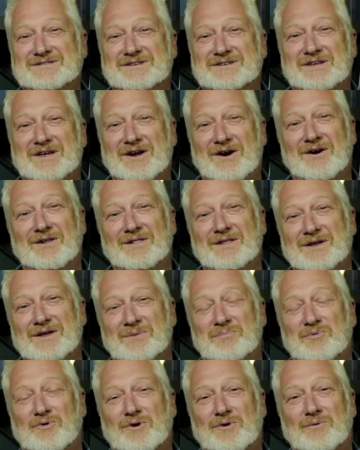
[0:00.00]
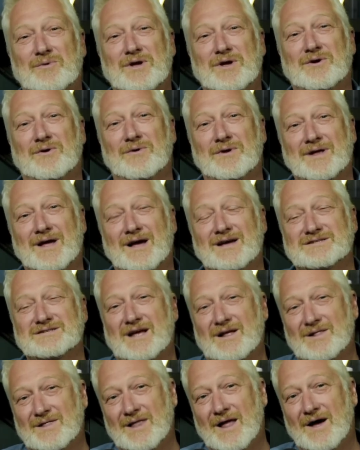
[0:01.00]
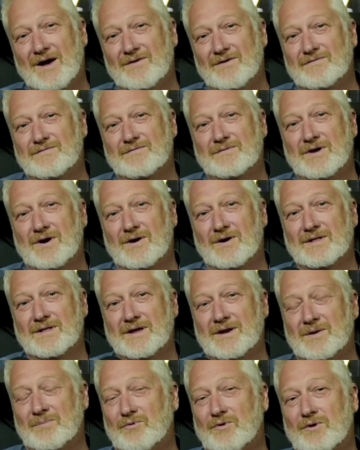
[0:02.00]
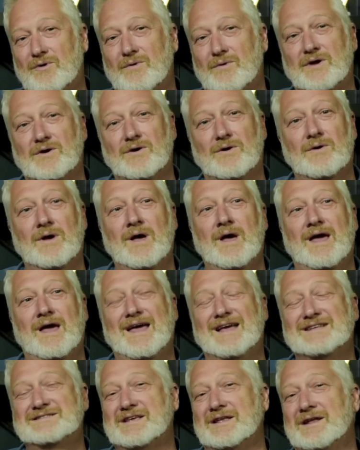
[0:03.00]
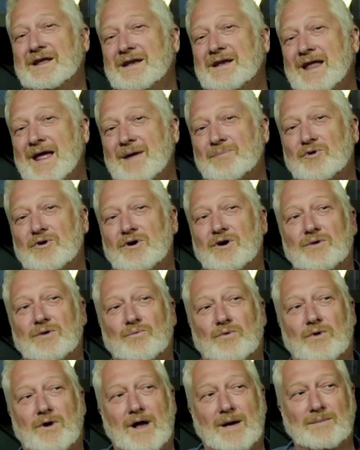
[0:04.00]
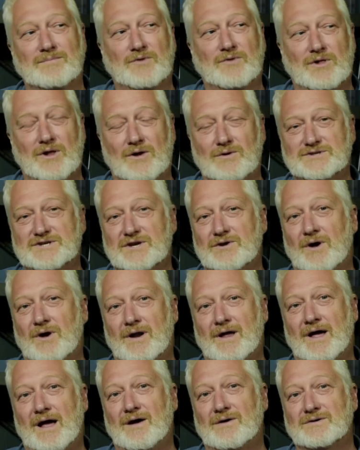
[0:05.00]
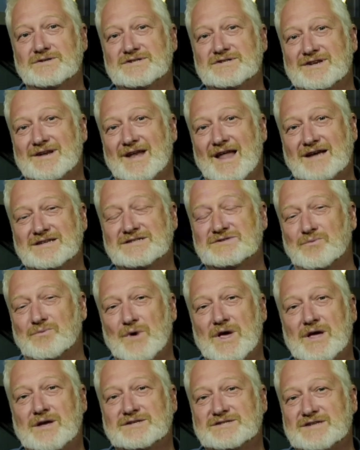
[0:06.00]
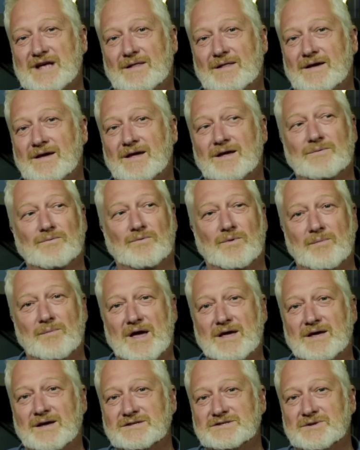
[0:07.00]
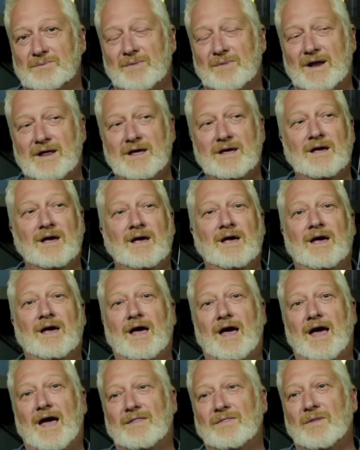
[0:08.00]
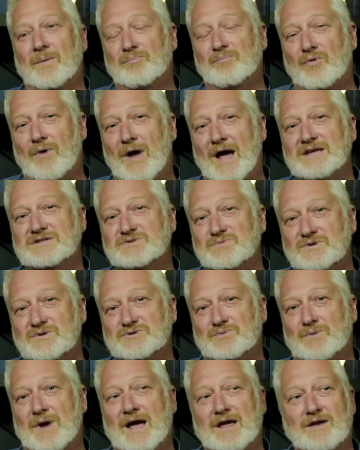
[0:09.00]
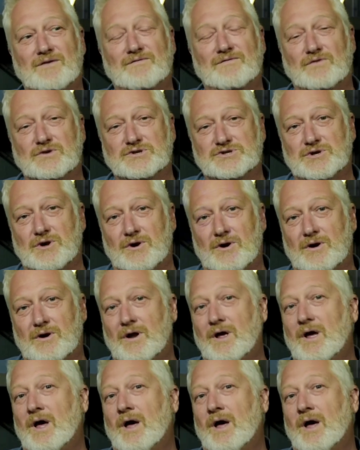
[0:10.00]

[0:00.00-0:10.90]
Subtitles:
in Carolina, Puerto Rico, and guys, I love Carolina, Puerto Rico. It's in a neighborhood where I'm closing on a house next week, selling it. We're making some money, and the price was right for sure.